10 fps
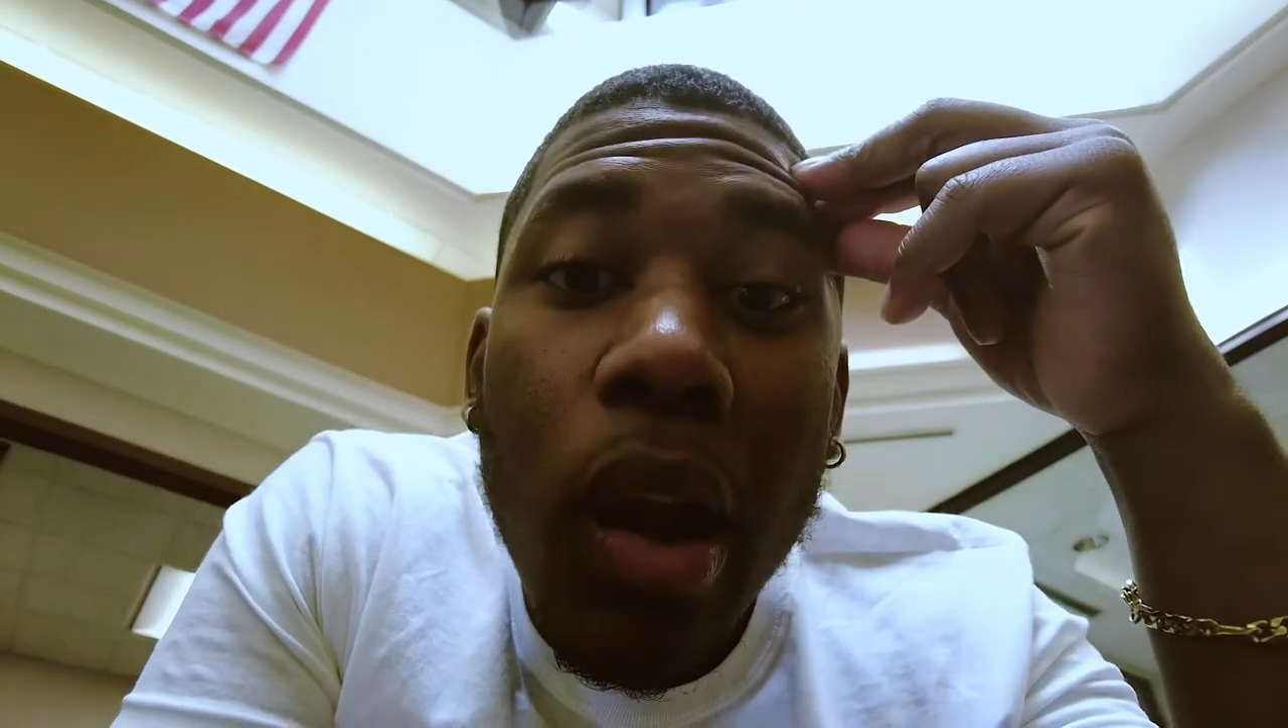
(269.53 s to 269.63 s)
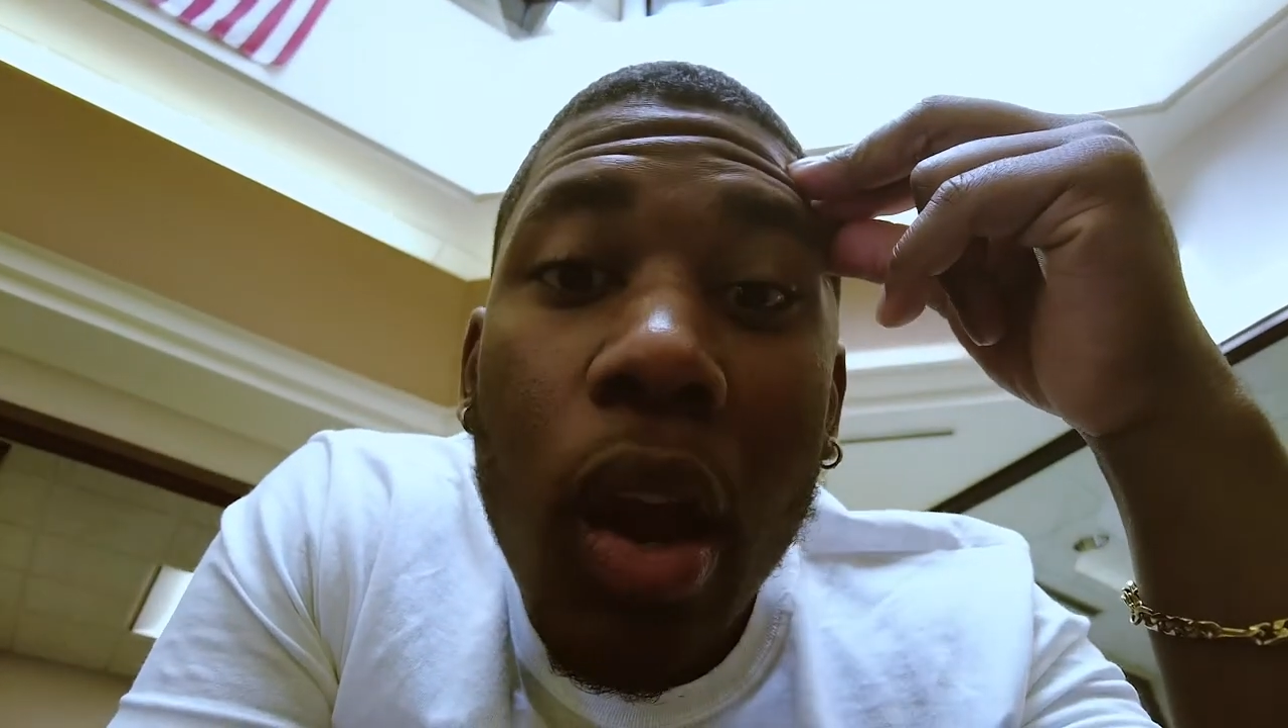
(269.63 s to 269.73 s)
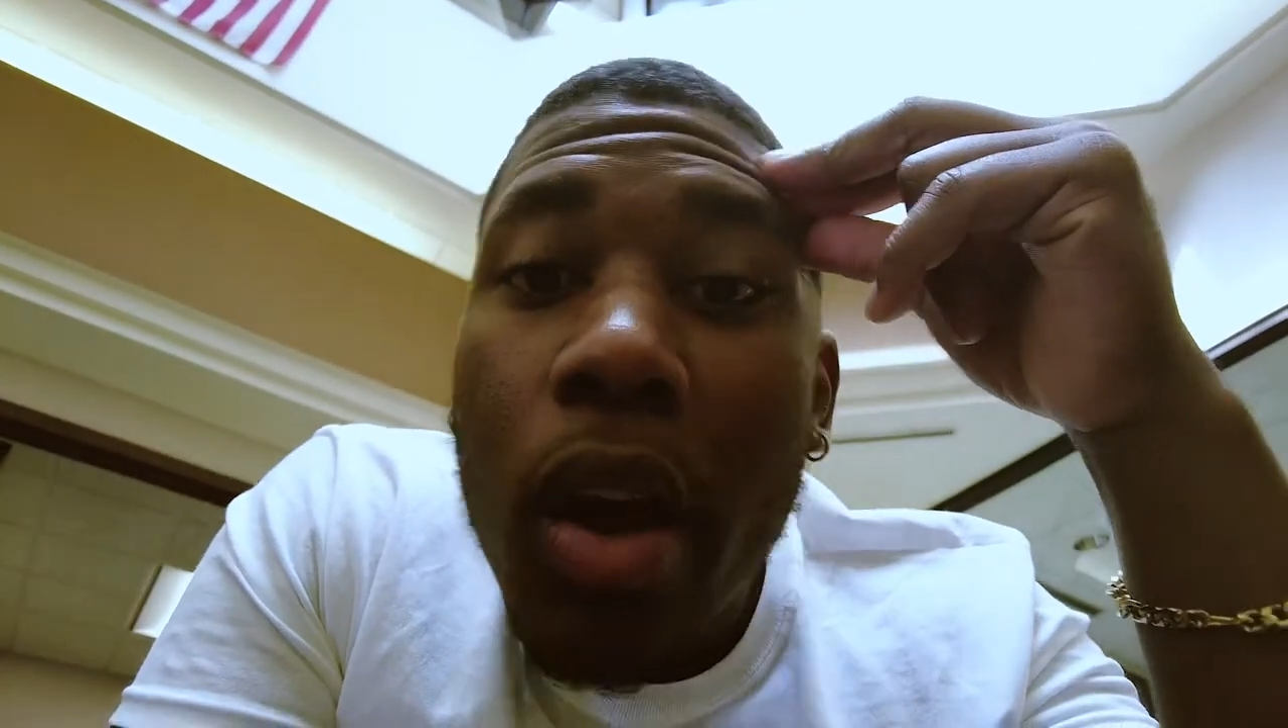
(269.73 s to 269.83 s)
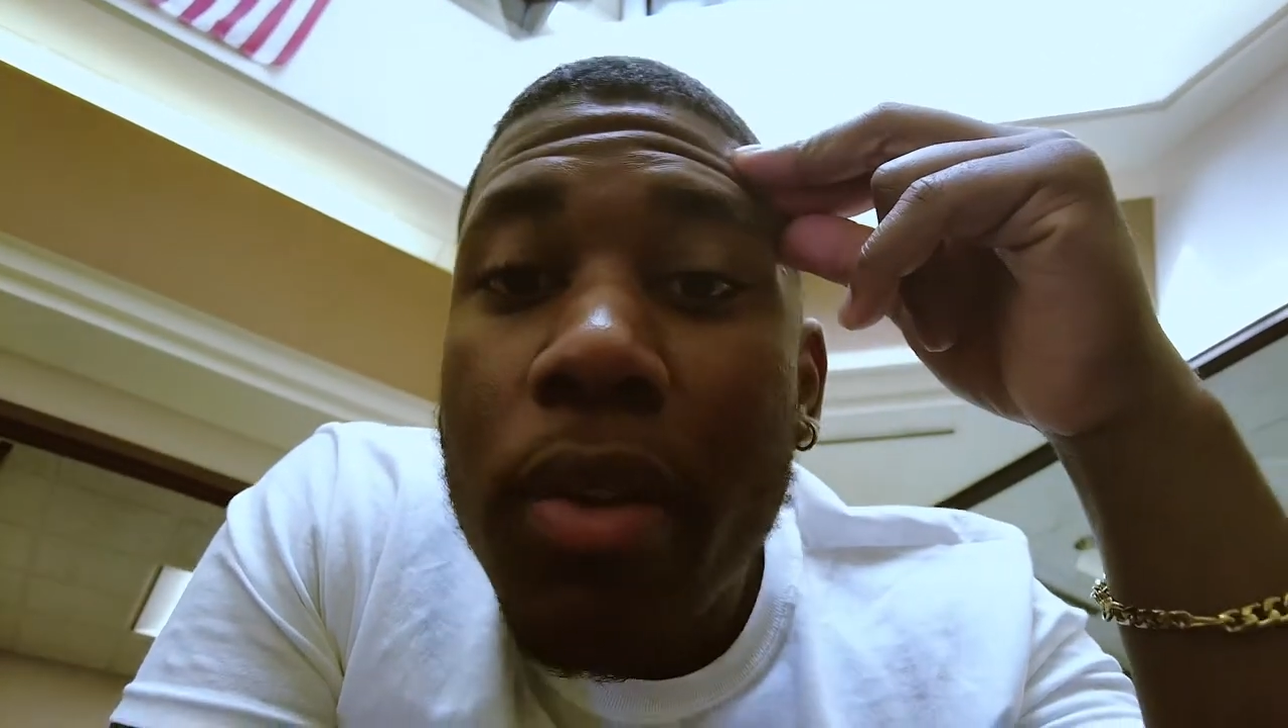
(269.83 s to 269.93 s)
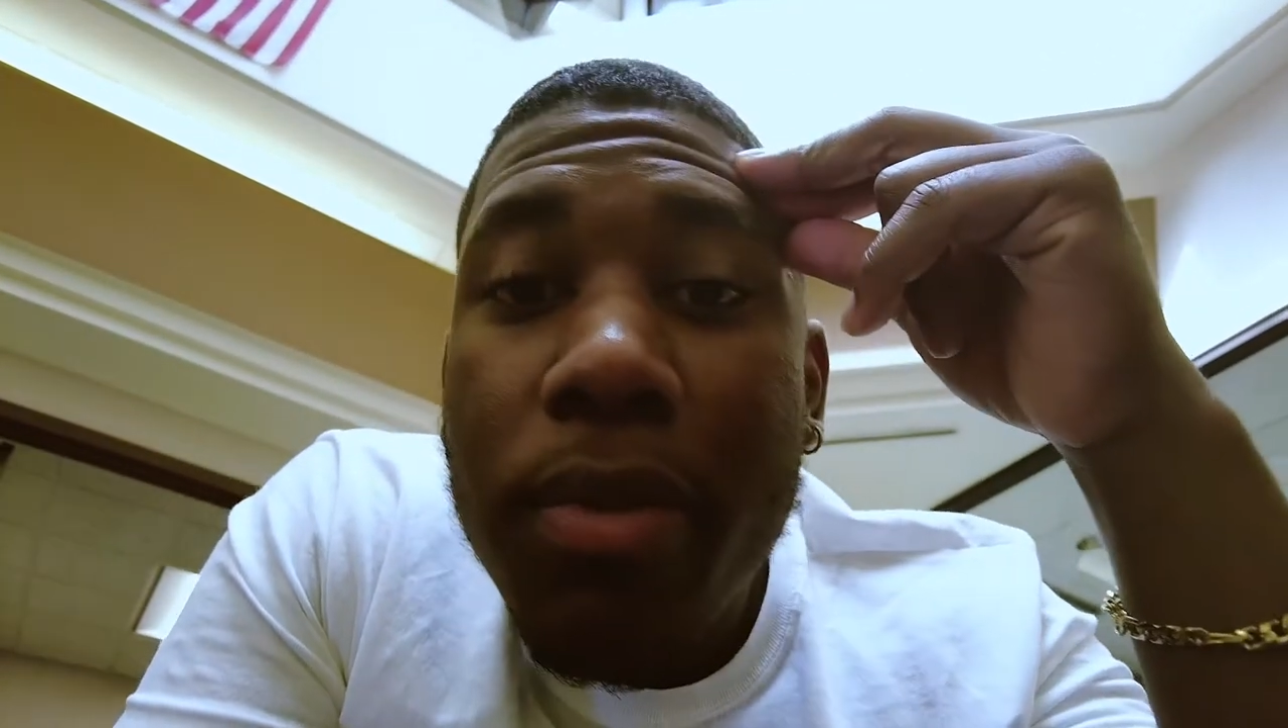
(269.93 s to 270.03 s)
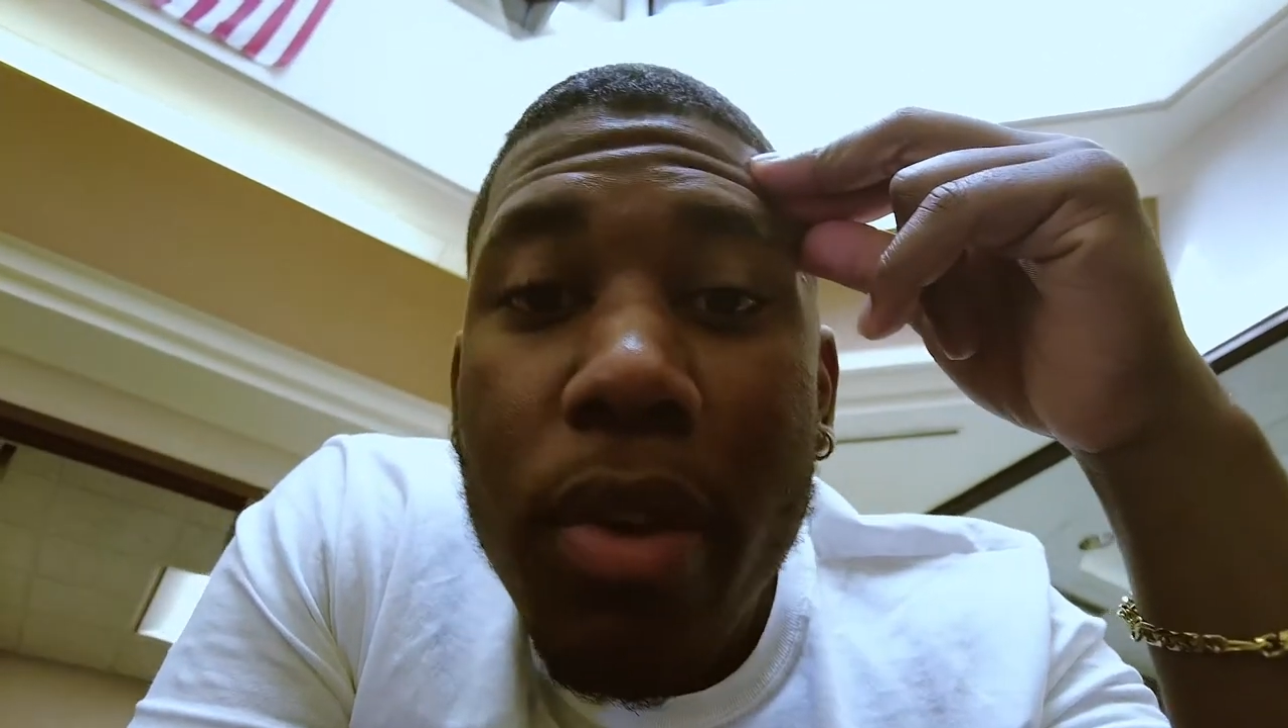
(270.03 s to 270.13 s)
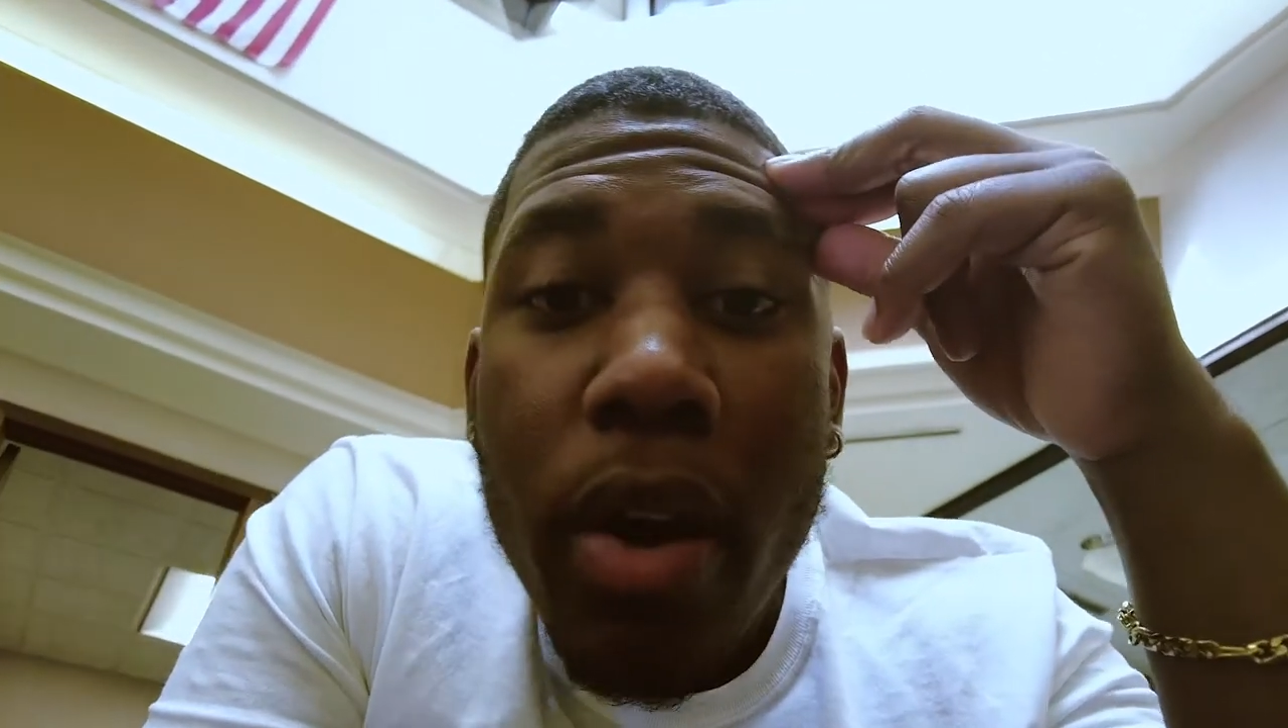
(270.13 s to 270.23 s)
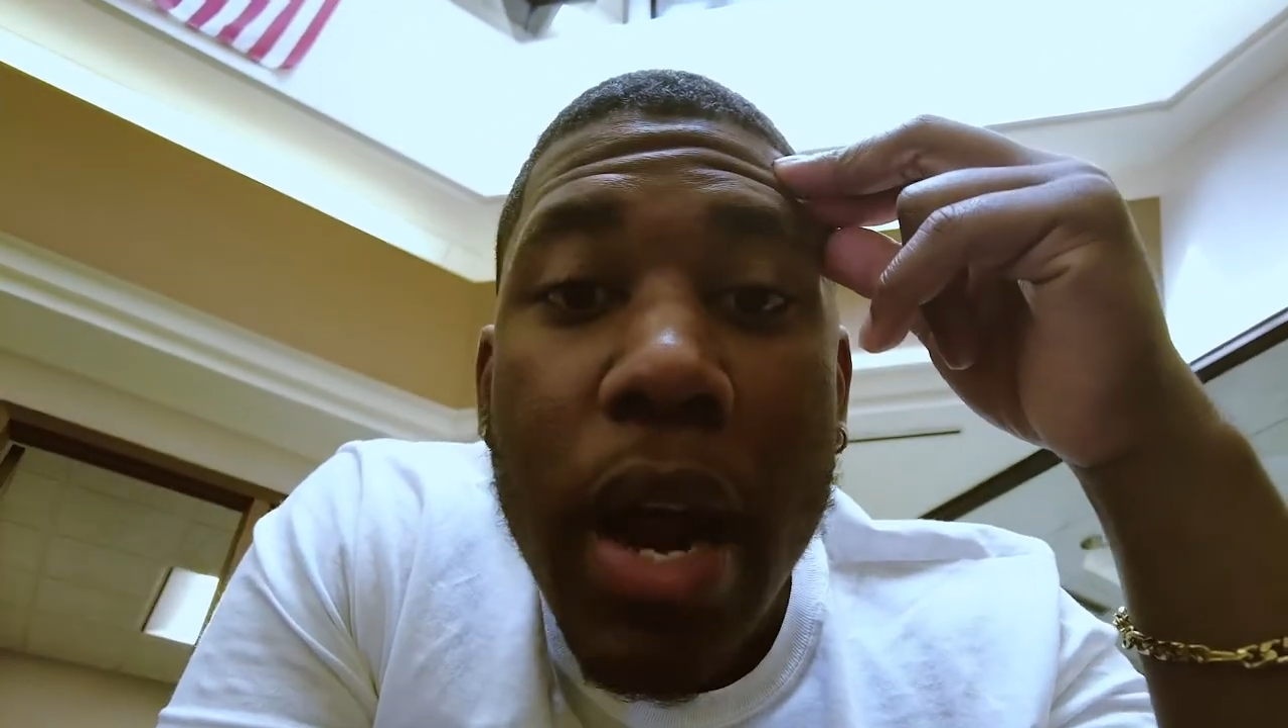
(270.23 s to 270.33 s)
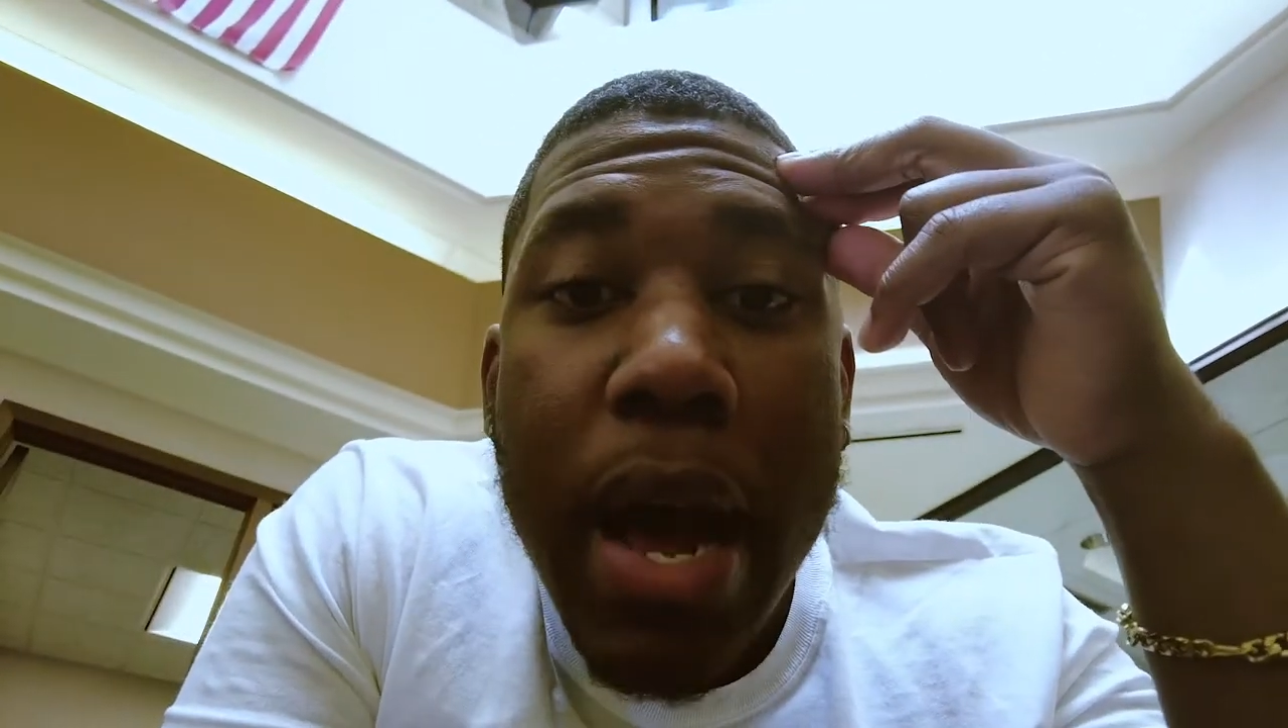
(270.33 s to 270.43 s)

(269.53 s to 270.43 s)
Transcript: lot of fraud